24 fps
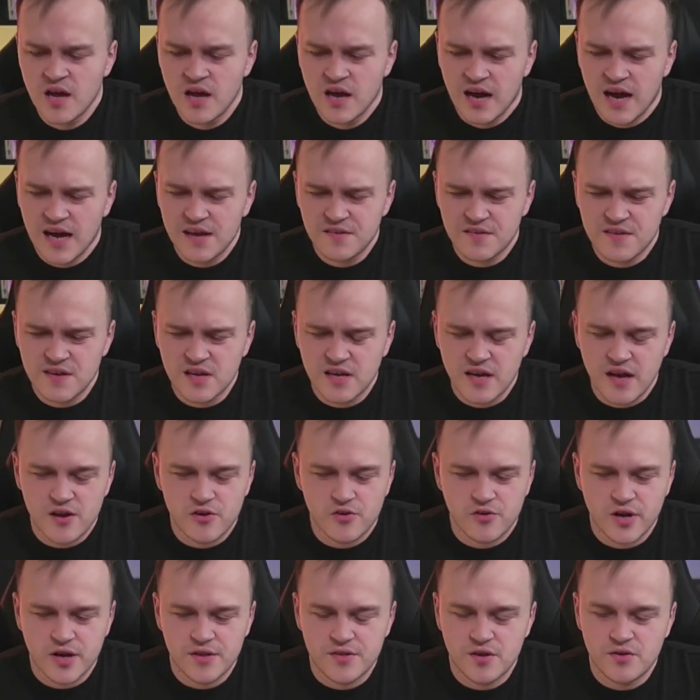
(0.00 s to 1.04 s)
I think I
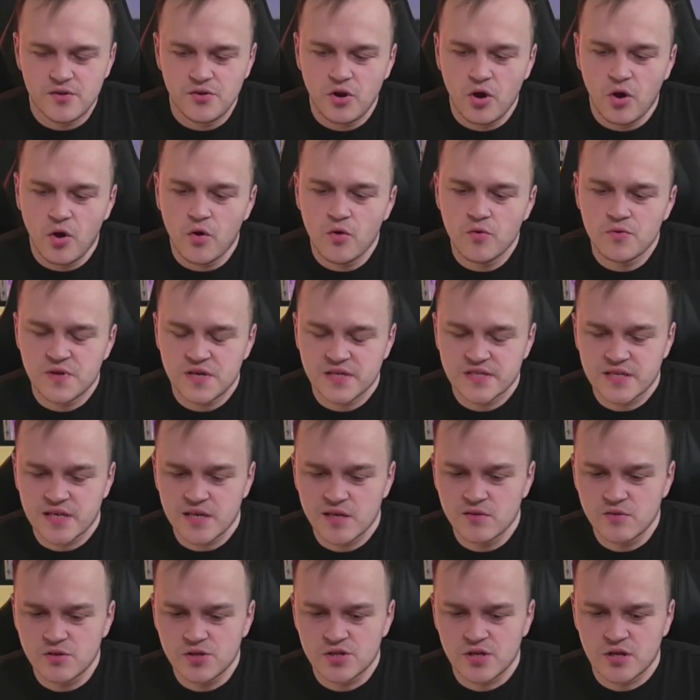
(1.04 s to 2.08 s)
already know the
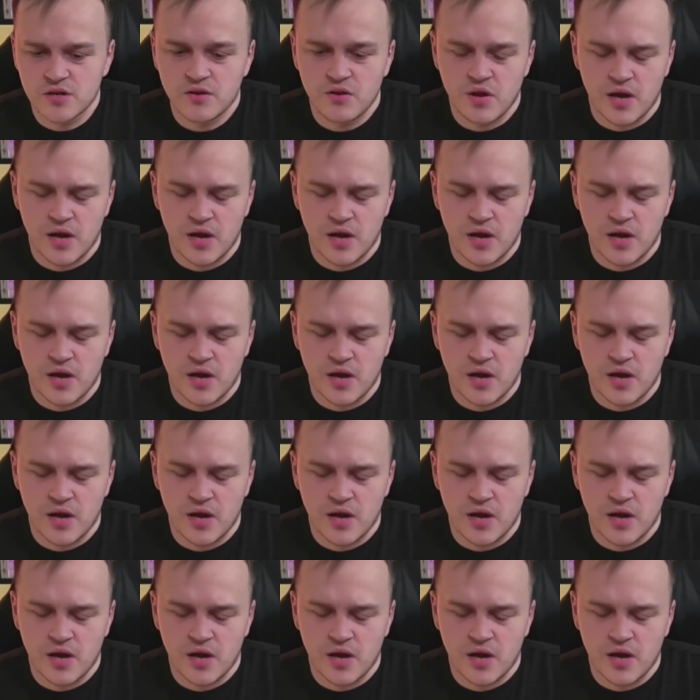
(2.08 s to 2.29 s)
solution.